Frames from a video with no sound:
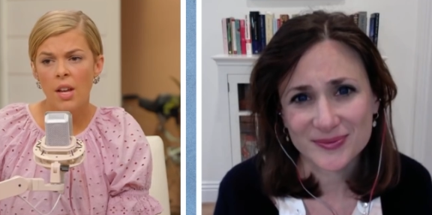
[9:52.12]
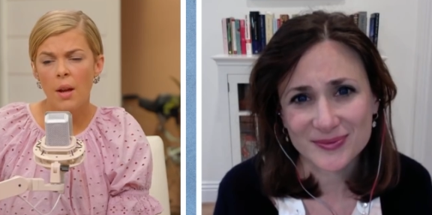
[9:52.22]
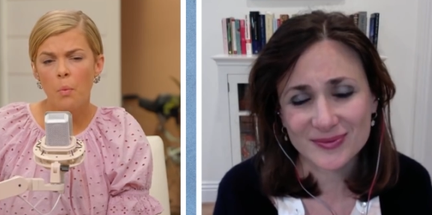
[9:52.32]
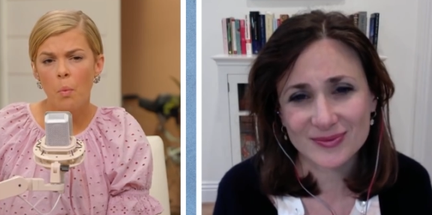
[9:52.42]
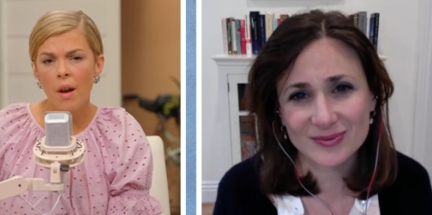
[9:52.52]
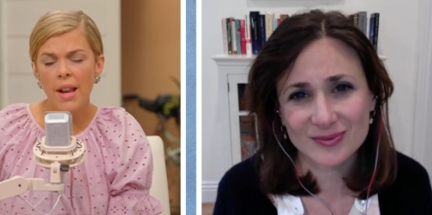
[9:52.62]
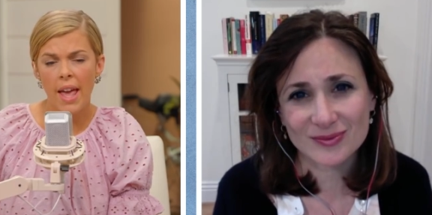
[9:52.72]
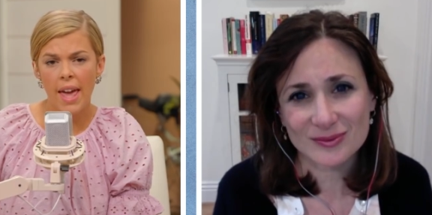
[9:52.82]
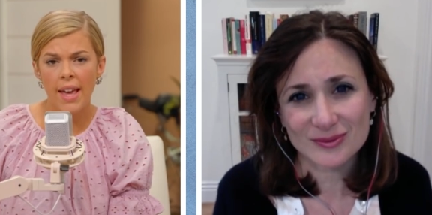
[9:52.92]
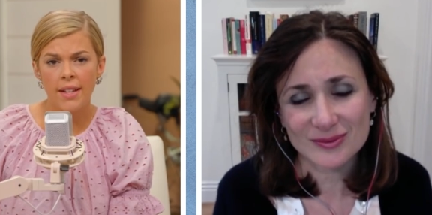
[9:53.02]
Speaker 1: at what
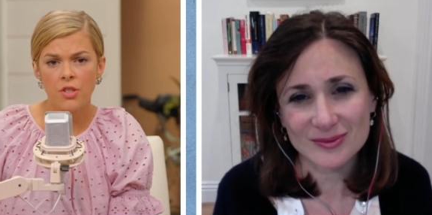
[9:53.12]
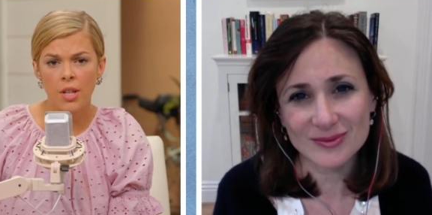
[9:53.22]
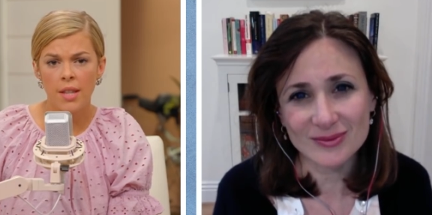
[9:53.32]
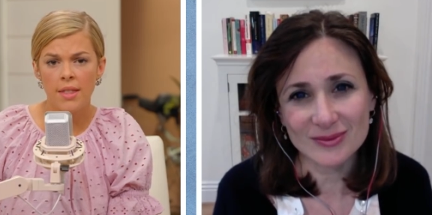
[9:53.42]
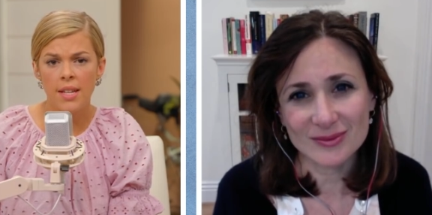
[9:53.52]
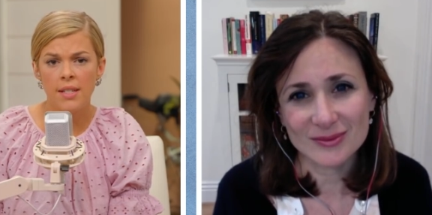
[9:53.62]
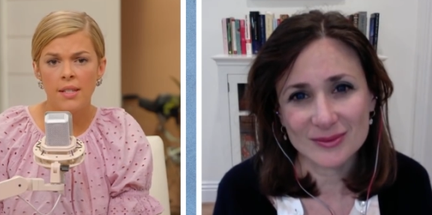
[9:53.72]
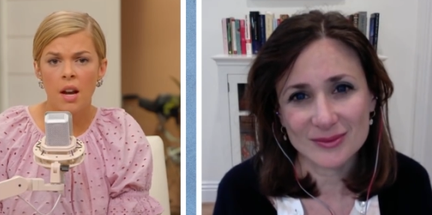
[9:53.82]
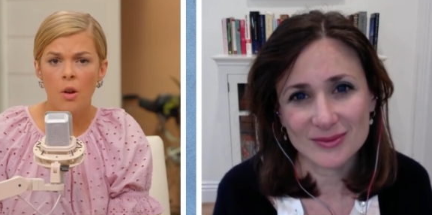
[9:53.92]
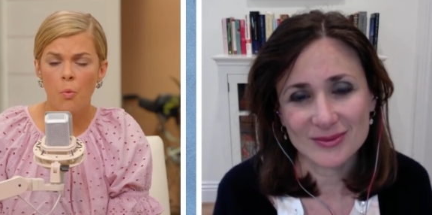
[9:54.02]
age can
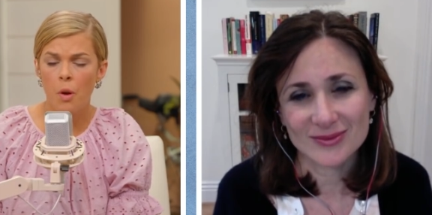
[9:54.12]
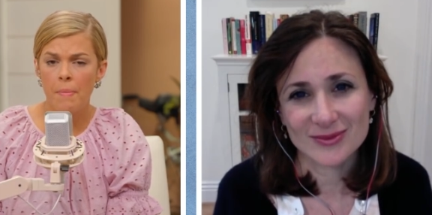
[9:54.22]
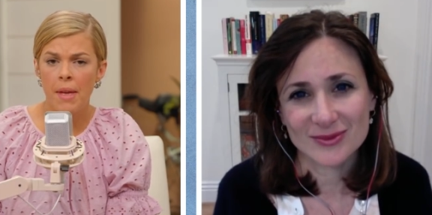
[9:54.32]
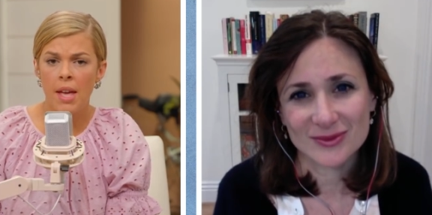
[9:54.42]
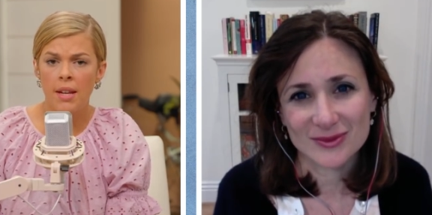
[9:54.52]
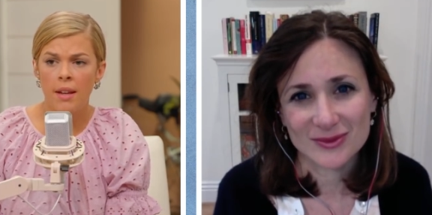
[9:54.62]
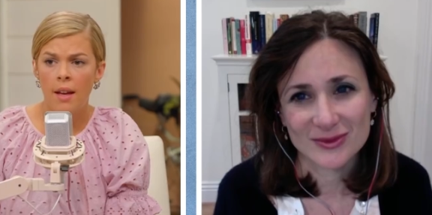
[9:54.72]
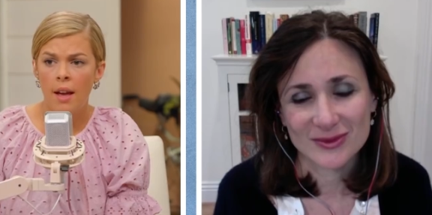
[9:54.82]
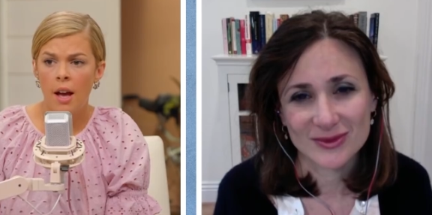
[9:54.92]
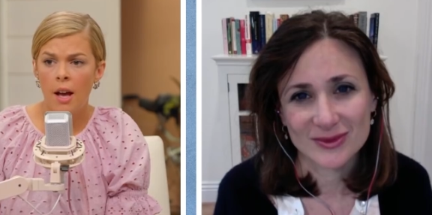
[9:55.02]
these young women
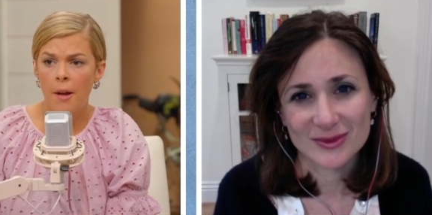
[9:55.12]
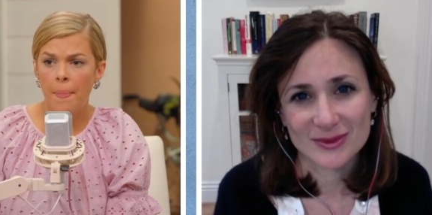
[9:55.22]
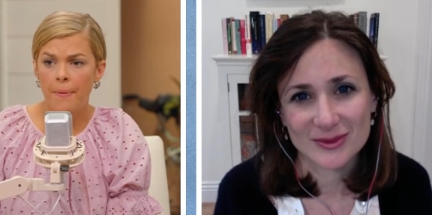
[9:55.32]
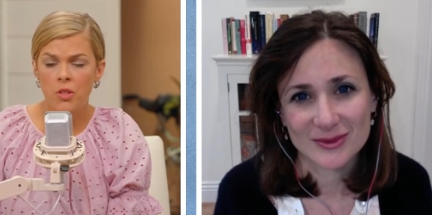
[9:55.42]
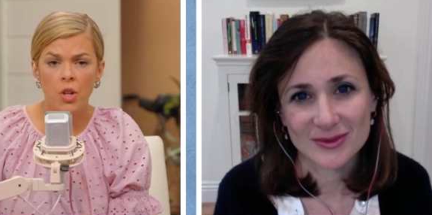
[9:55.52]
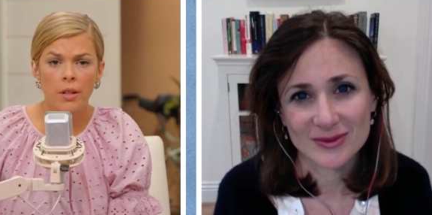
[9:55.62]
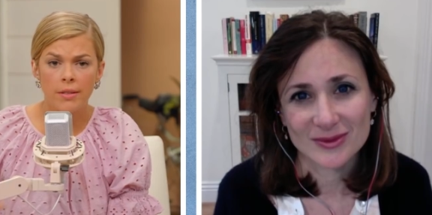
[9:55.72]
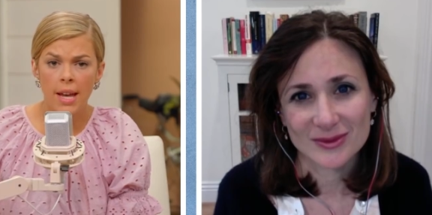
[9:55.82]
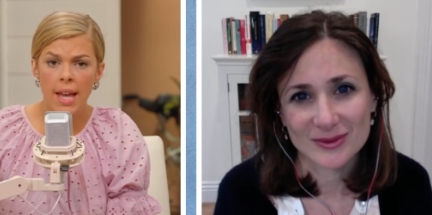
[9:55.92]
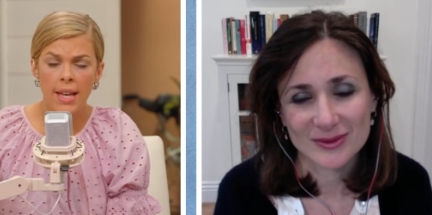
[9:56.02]
um,
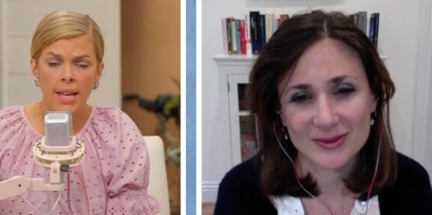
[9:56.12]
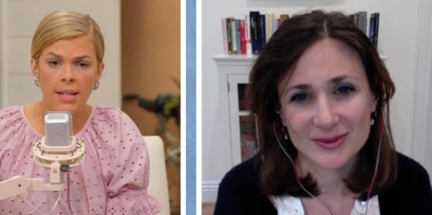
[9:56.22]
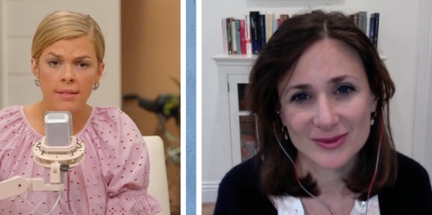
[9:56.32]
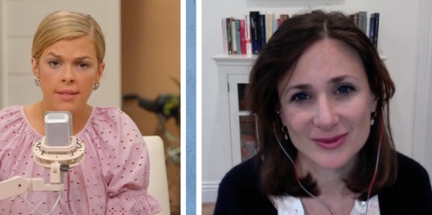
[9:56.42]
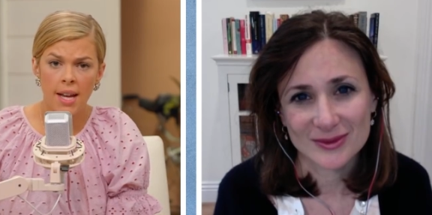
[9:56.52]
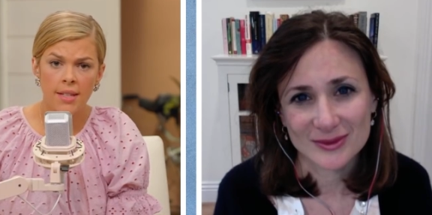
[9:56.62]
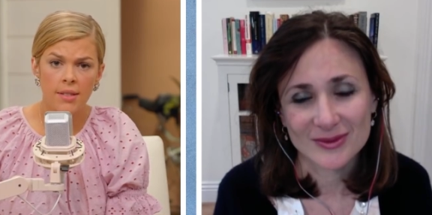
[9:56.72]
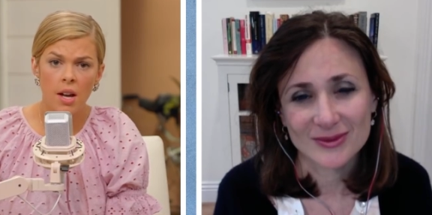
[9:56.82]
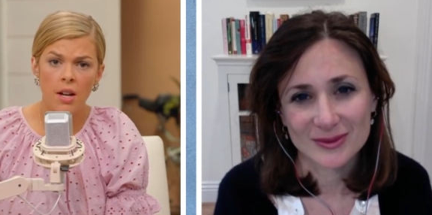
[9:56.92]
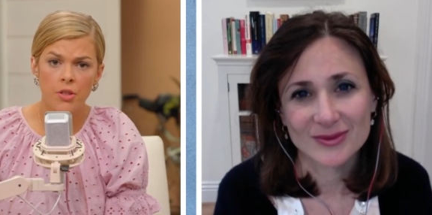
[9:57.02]
start taking
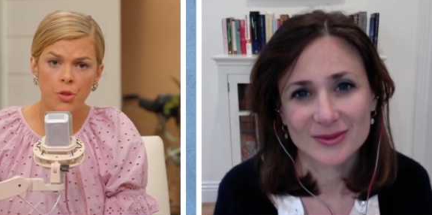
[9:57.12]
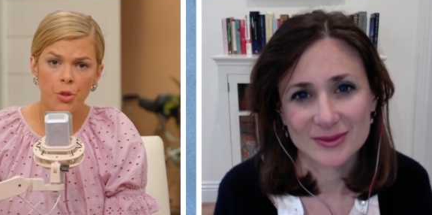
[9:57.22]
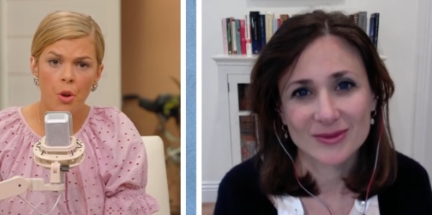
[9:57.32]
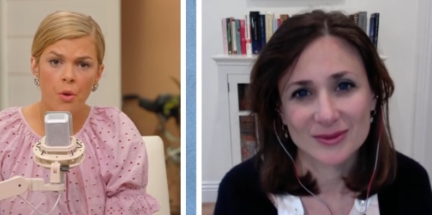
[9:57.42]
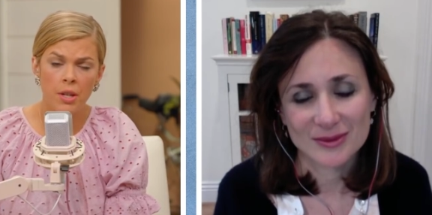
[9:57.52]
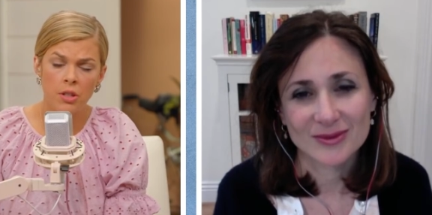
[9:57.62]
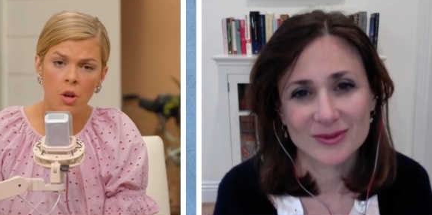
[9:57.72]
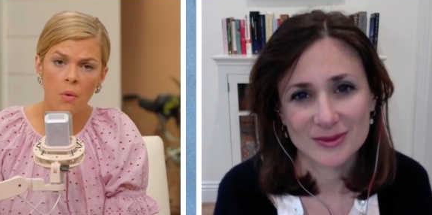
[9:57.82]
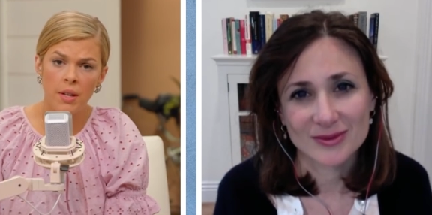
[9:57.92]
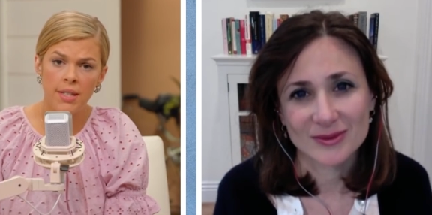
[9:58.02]
testosterone and
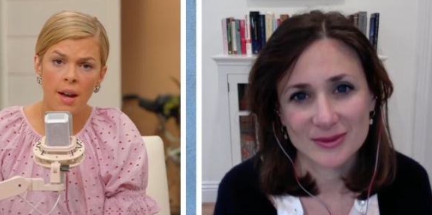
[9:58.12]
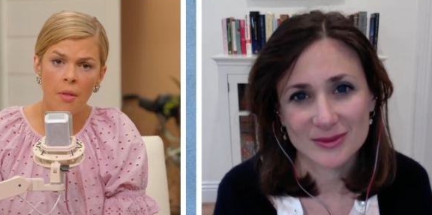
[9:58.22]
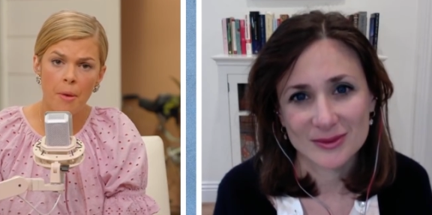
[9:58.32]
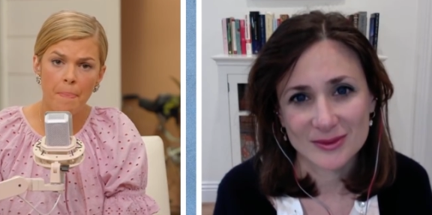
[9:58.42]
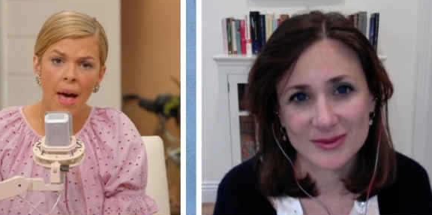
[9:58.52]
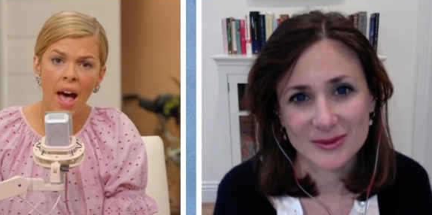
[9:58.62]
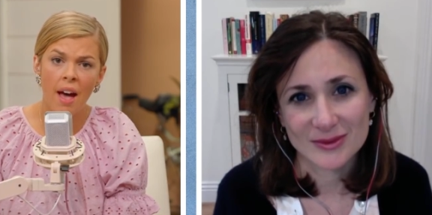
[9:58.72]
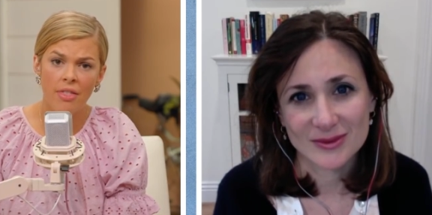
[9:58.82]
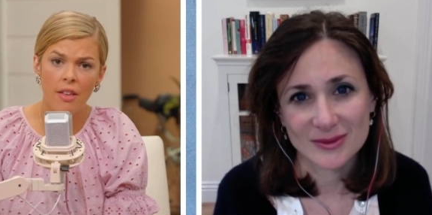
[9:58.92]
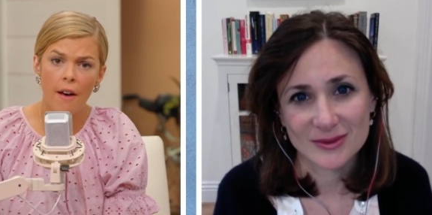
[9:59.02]
going down the
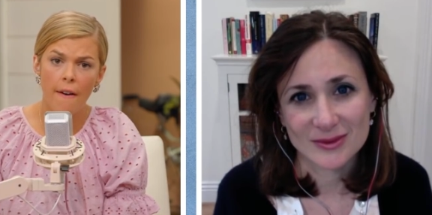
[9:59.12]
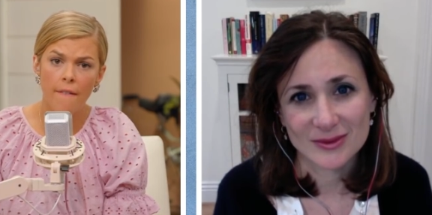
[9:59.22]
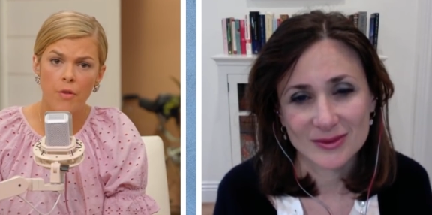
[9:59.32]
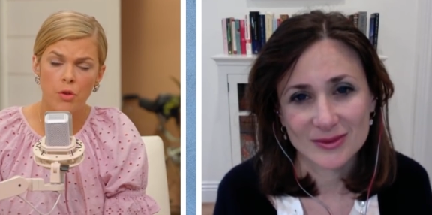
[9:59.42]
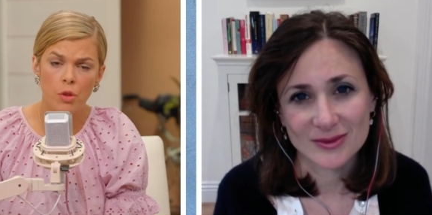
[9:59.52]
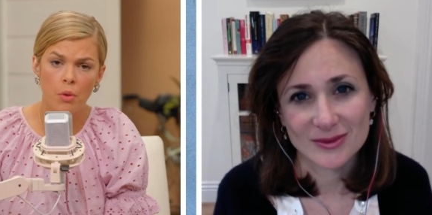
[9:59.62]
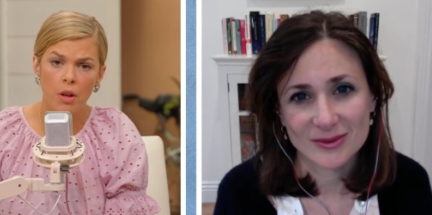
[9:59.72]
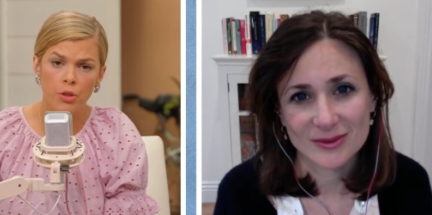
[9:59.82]
path of so called